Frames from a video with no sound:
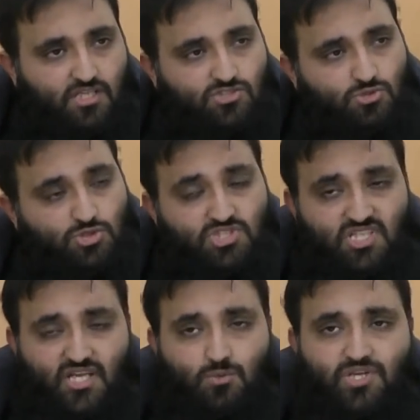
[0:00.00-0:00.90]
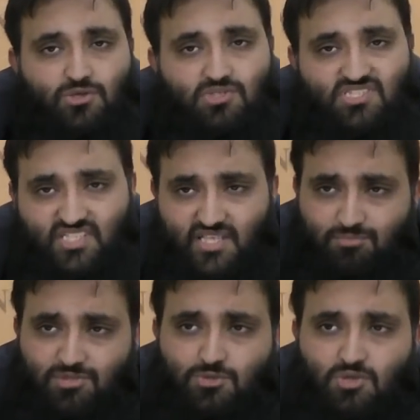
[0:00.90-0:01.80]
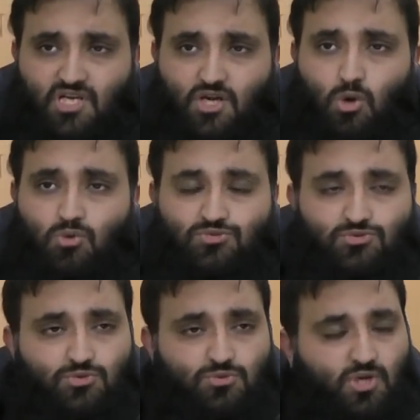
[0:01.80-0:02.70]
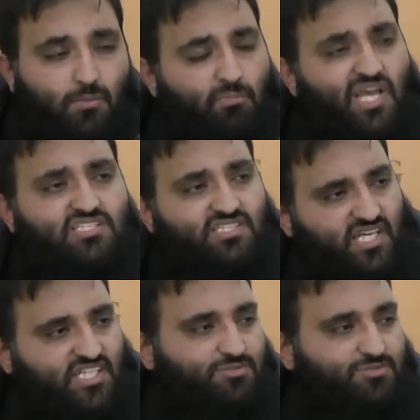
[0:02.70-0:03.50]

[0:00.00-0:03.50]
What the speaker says: So just like when you're asleep, you can go through amazing